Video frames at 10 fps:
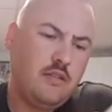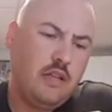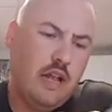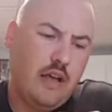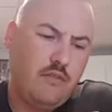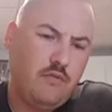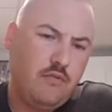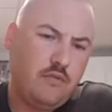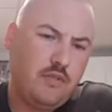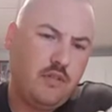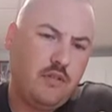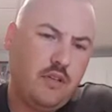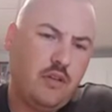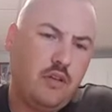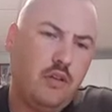that I want to
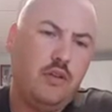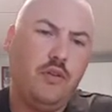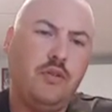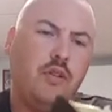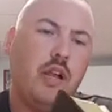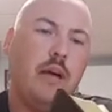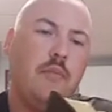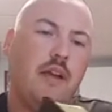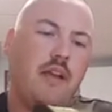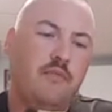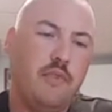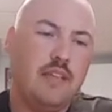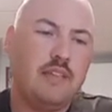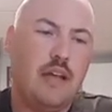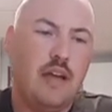include that I may have
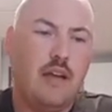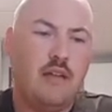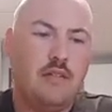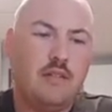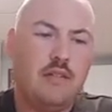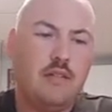missed out.